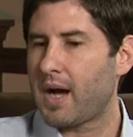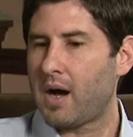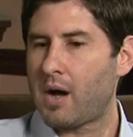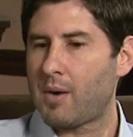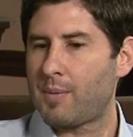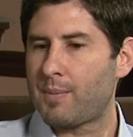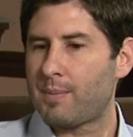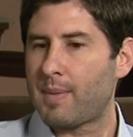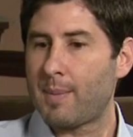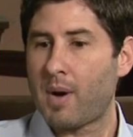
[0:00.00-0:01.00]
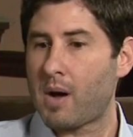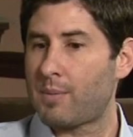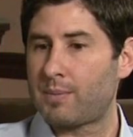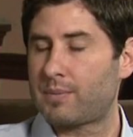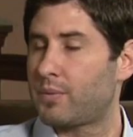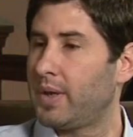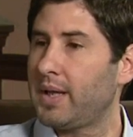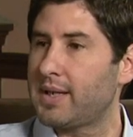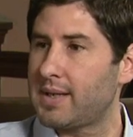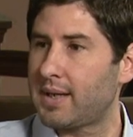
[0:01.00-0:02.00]
um, my mom
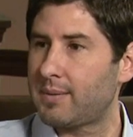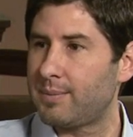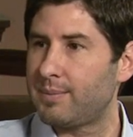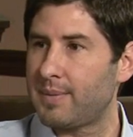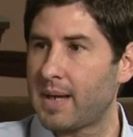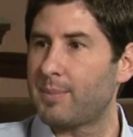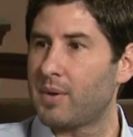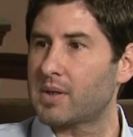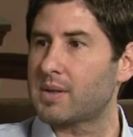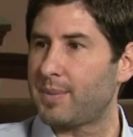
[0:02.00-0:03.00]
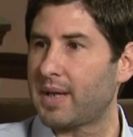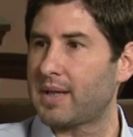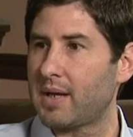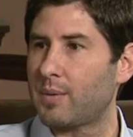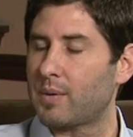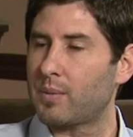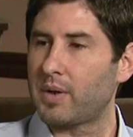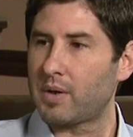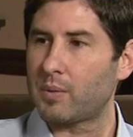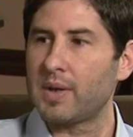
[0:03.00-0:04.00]
really did make books a big thing when we
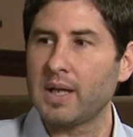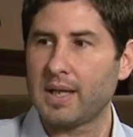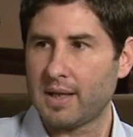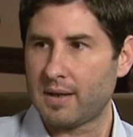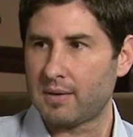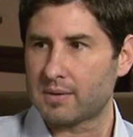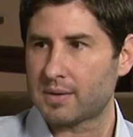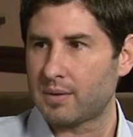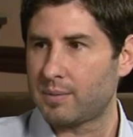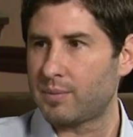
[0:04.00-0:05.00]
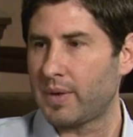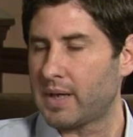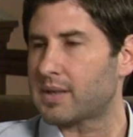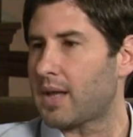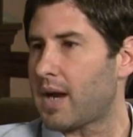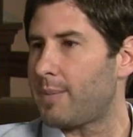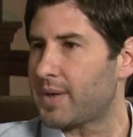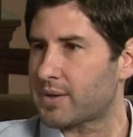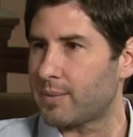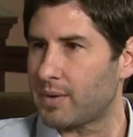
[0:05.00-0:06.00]
were really little. She'd read us a lot of
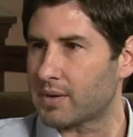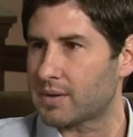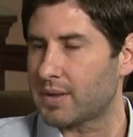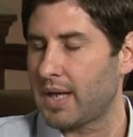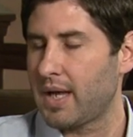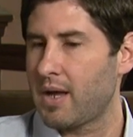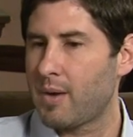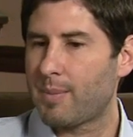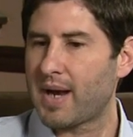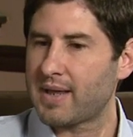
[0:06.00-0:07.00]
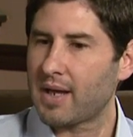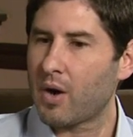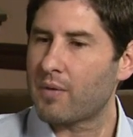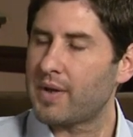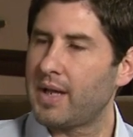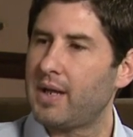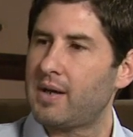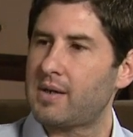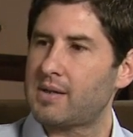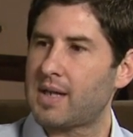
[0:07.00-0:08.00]
picture books. But I think over the
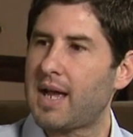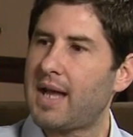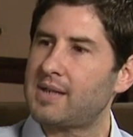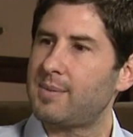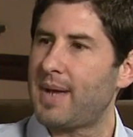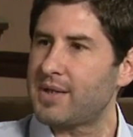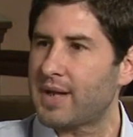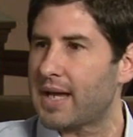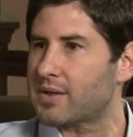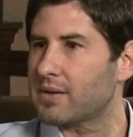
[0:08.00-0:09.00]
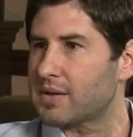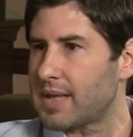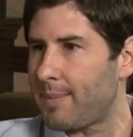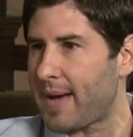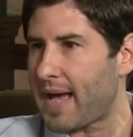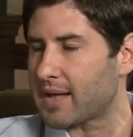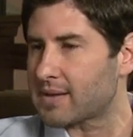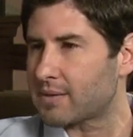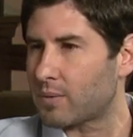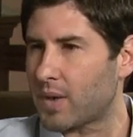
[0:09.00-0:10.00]
years, I had some educational
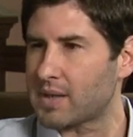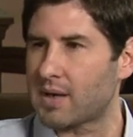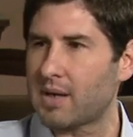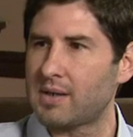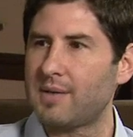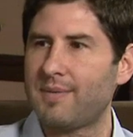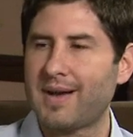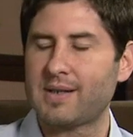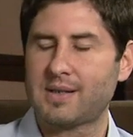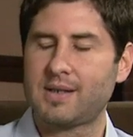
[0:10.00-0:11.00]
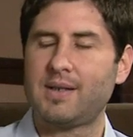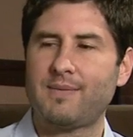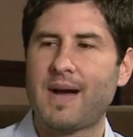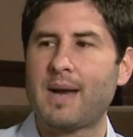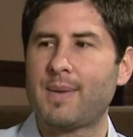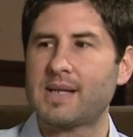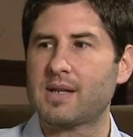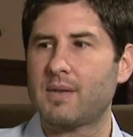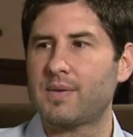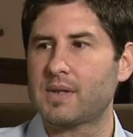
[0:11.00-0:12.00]
setbacks where I started to define
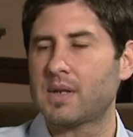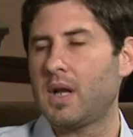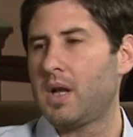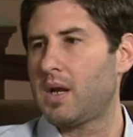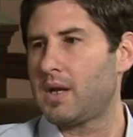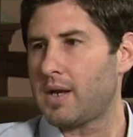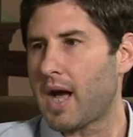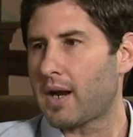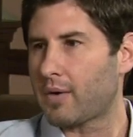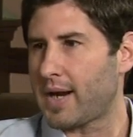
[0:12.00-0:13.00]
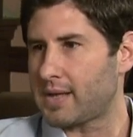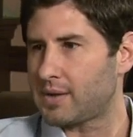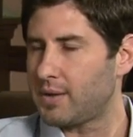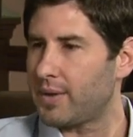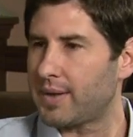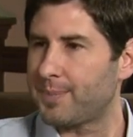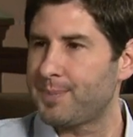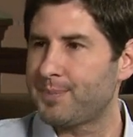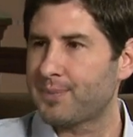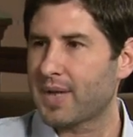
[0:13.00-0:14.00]
myself as not a great student.
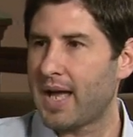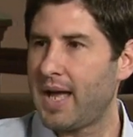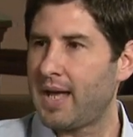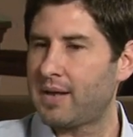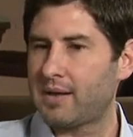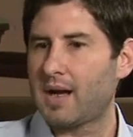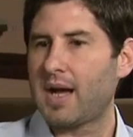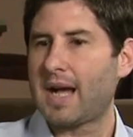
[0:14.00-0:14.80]
And